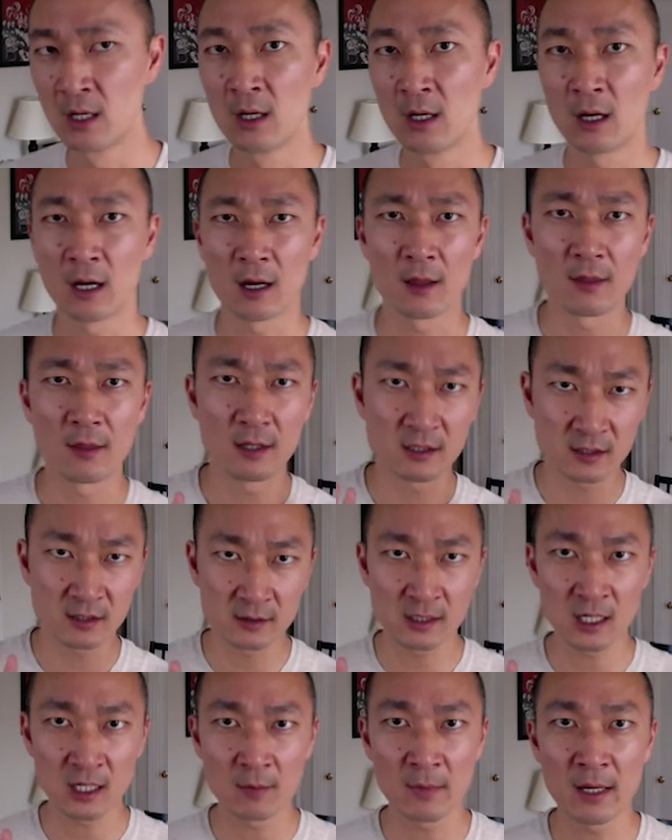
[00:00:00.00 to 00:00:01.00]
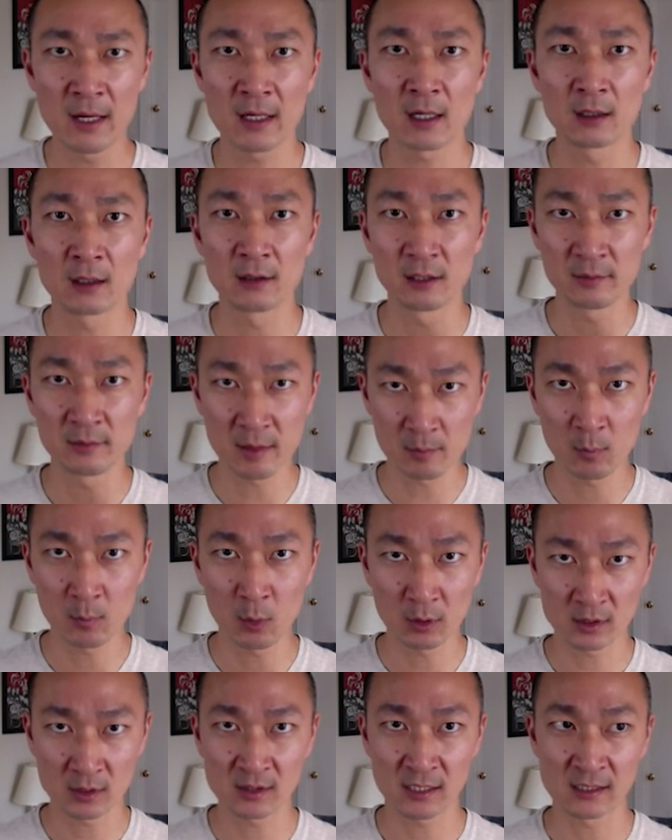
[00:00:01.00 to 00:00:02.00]
This is going to make a little bit more
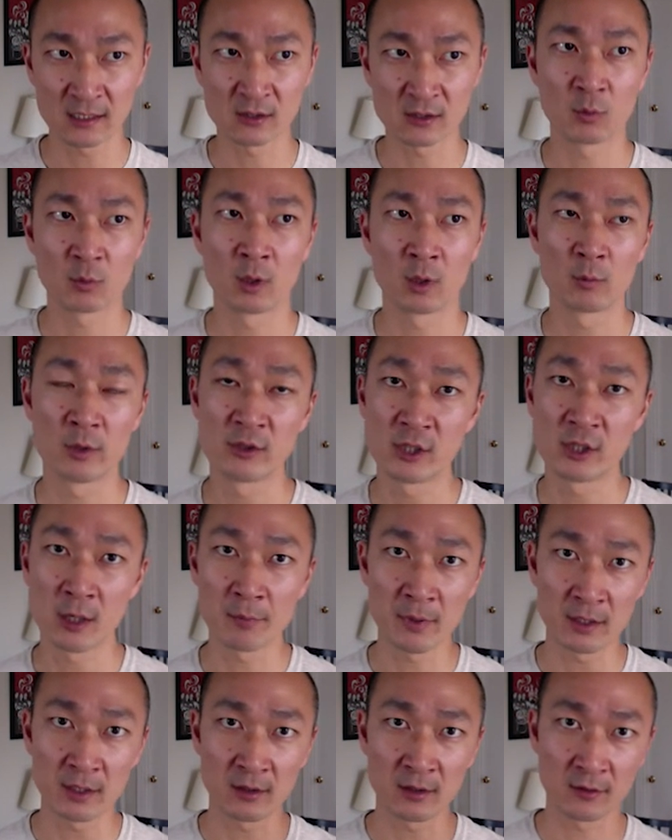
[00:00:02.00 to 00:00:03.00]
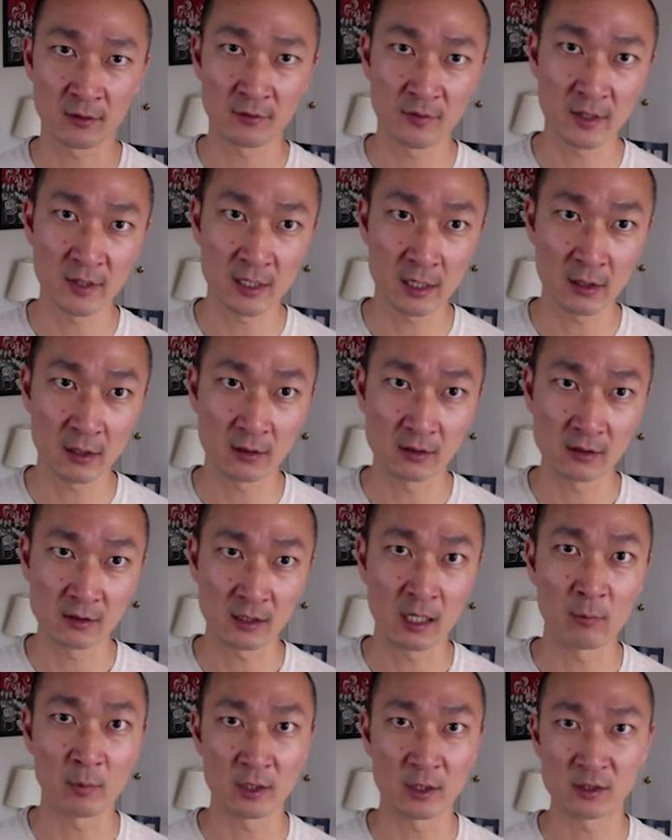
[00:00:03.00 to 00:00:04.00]
sense when we jump into the videos
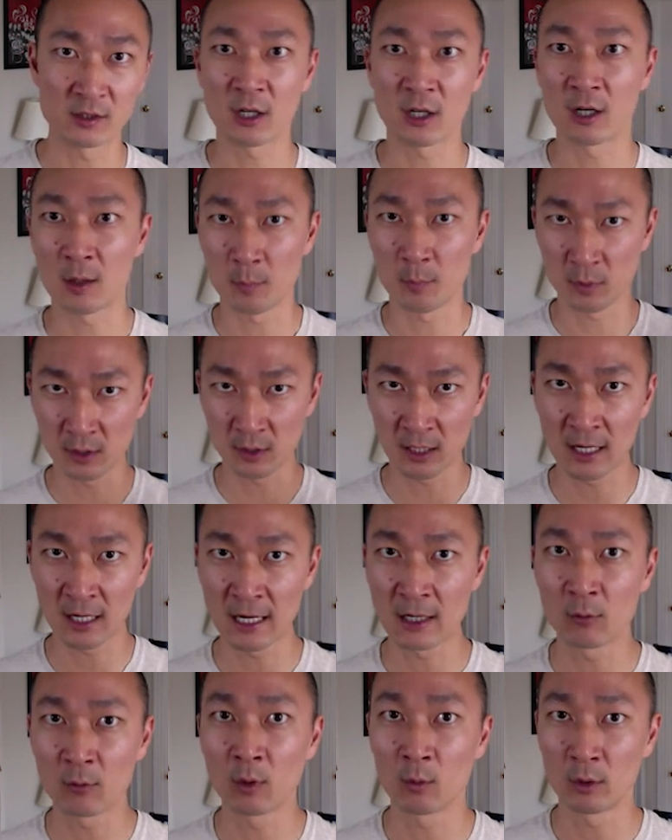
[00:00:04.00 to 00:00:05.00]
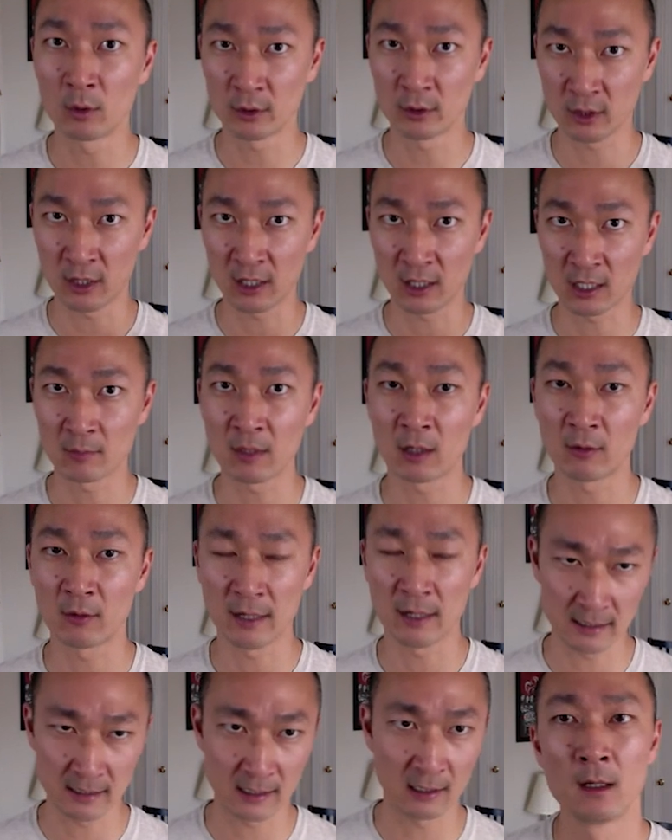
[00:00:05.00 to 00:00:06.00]
and we start applying what we're talking about
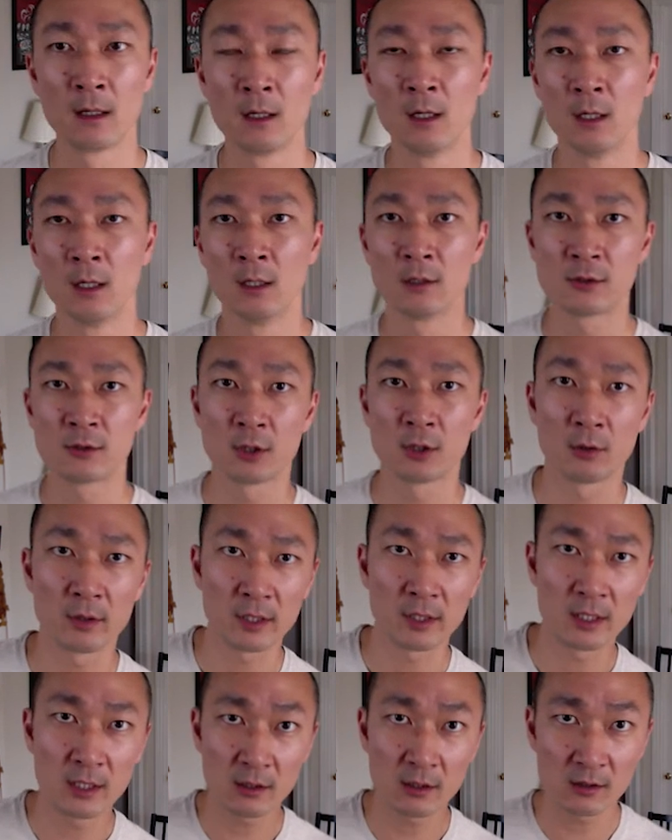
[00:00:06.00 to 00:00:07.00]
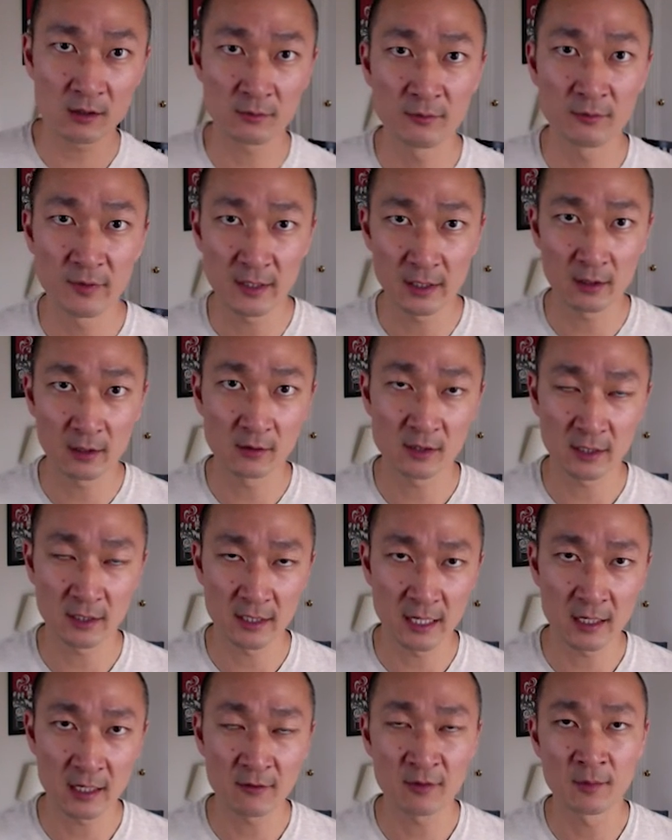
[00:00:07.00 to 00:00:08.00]
right now. So here are some videos,
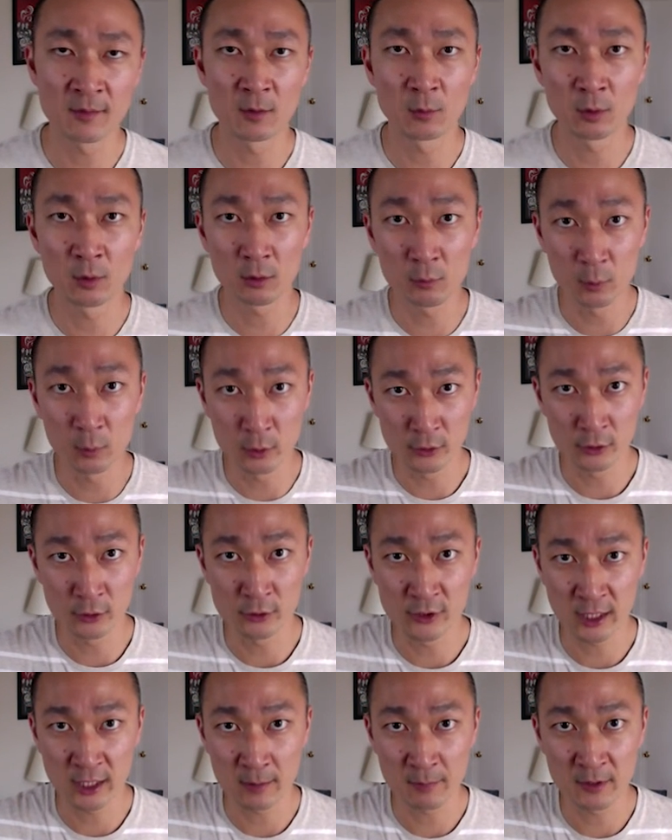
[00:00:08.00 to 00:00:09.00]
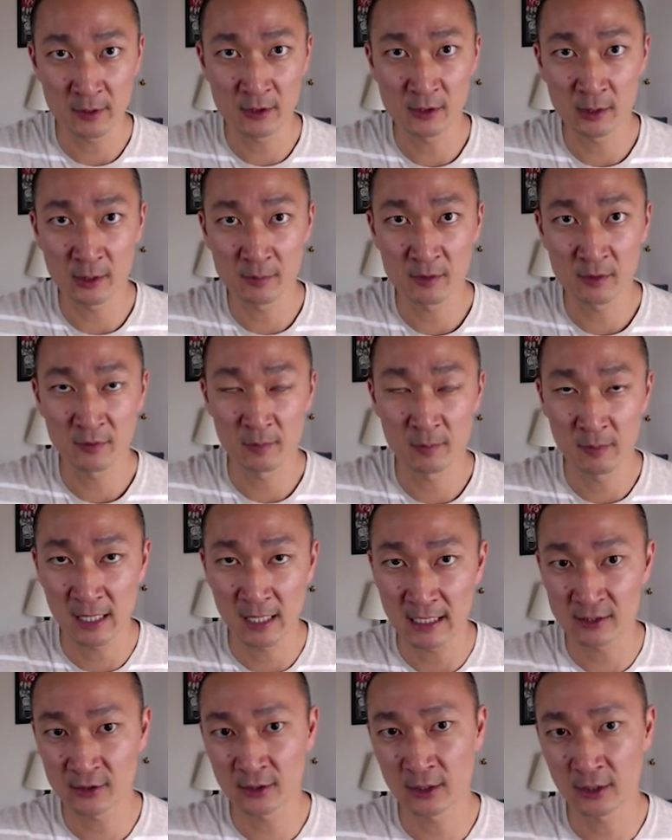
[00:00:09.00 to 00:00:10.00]
again from the World Wushu Championships from
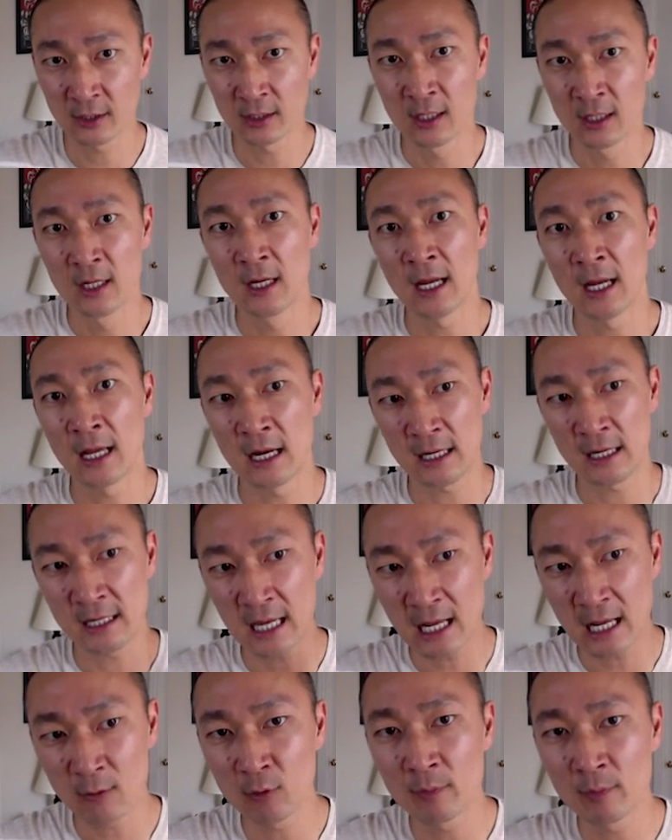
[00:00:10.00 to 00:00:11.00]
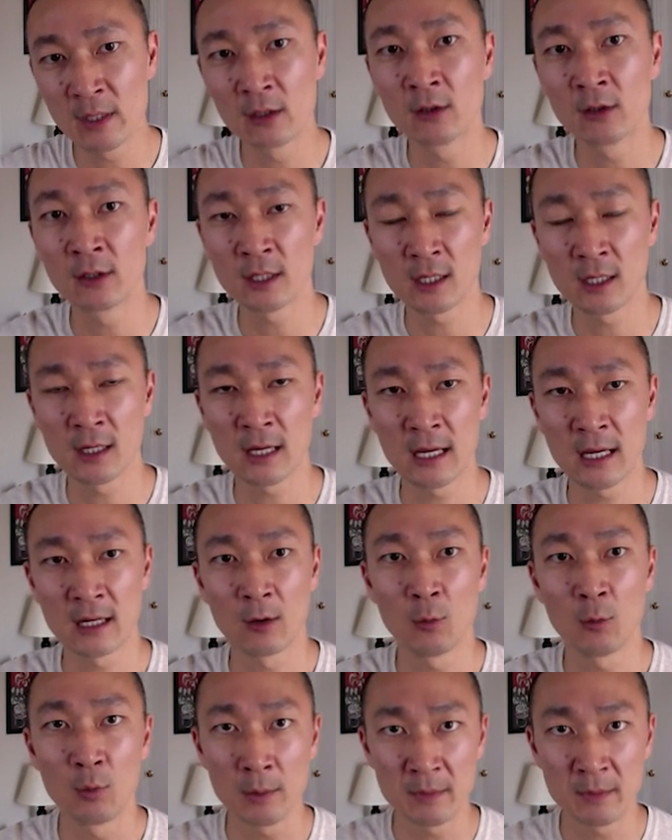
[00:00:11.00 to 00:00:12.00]
last year, and again we'll be looking at
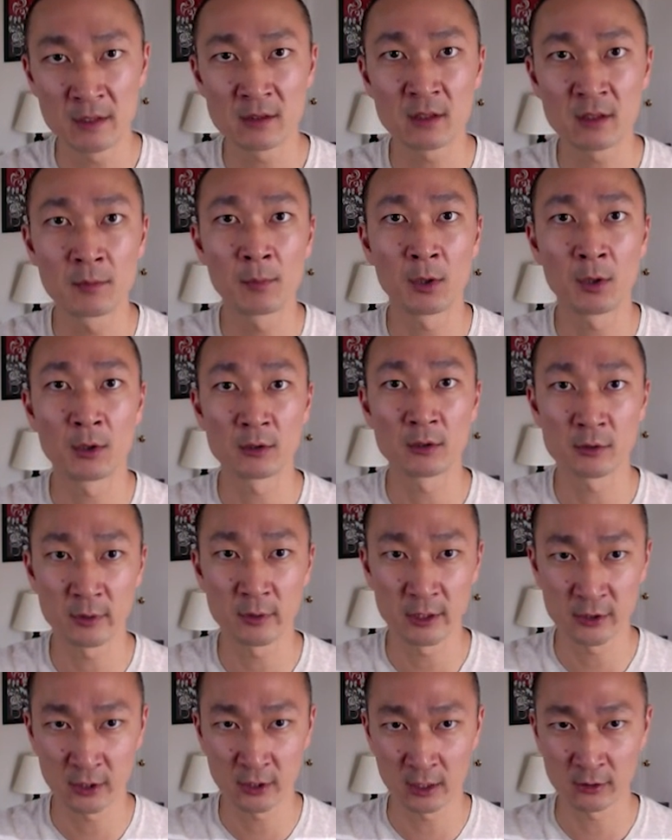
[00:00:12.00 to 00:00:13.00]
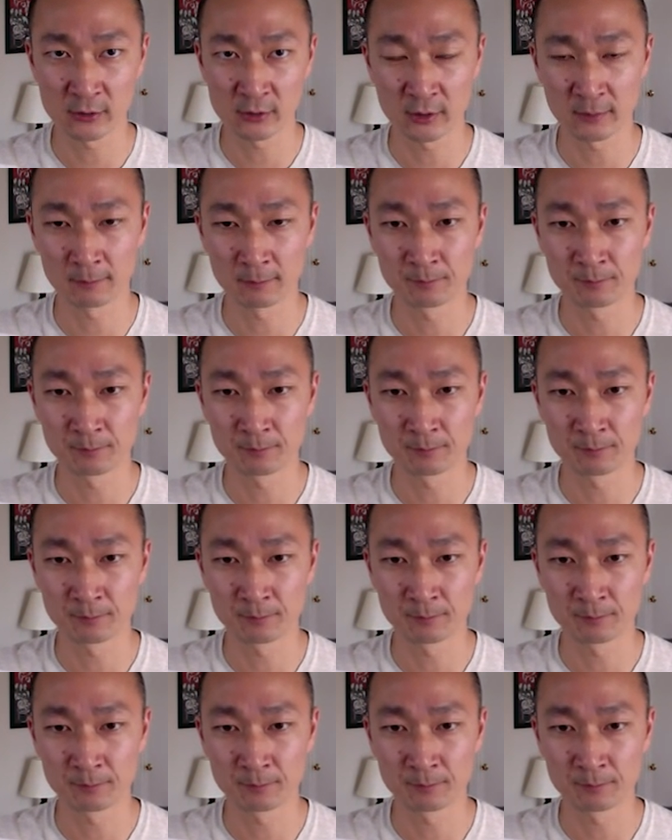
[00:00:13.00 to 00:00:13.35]
women's compulsory changchun.